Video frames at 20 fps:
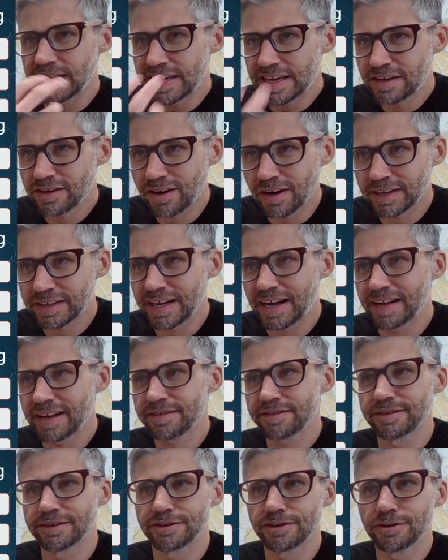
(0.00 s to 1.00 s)
In our
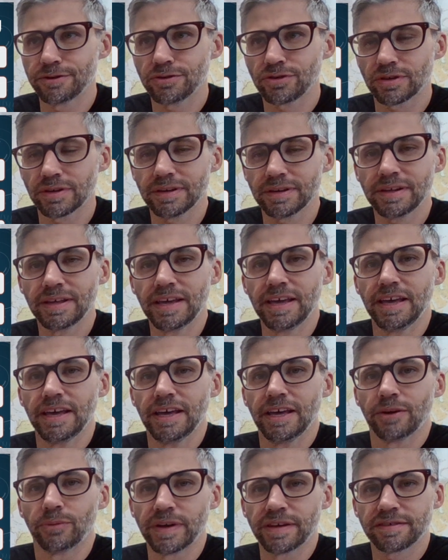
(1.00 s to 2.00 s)
Constitution,
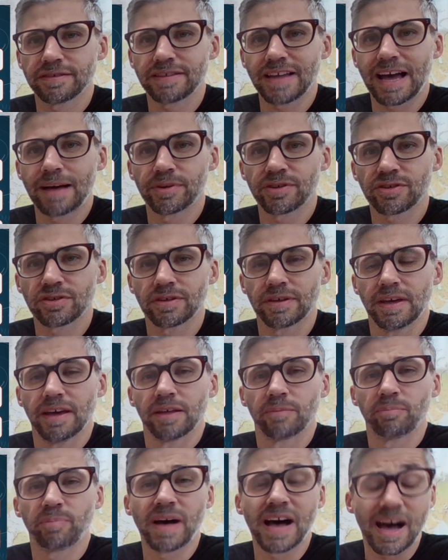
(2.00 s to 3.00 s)
we establish
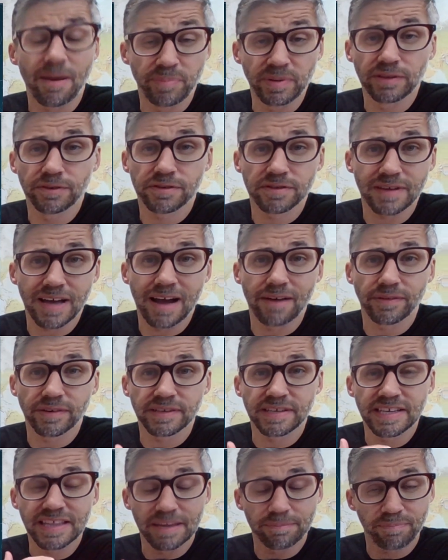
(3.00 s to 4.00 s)
popular
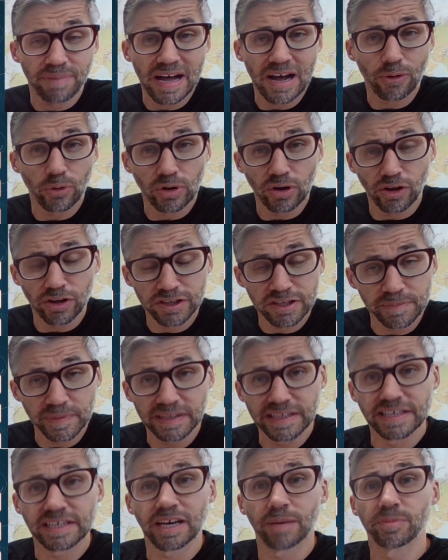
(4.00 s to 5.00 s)
sovereignty, that power
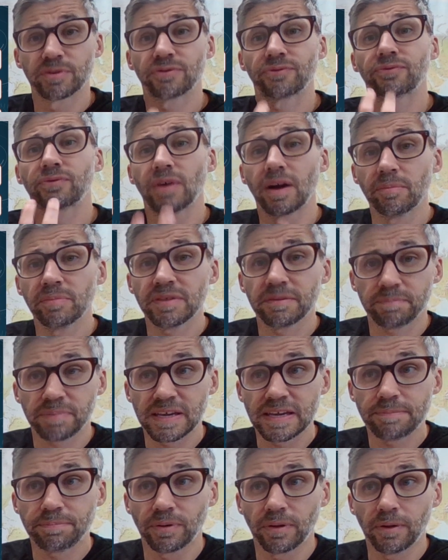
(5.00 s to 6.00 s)
ultimately comes from the
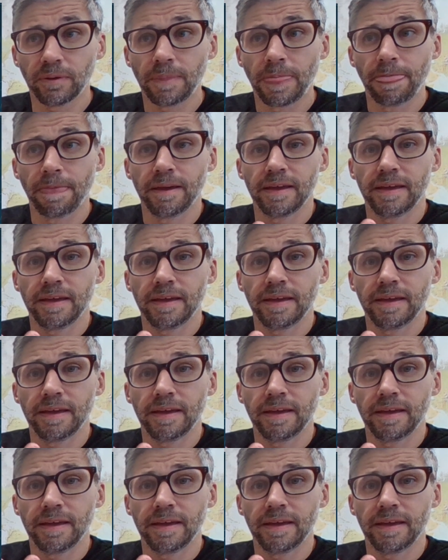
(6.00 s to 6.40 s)
people,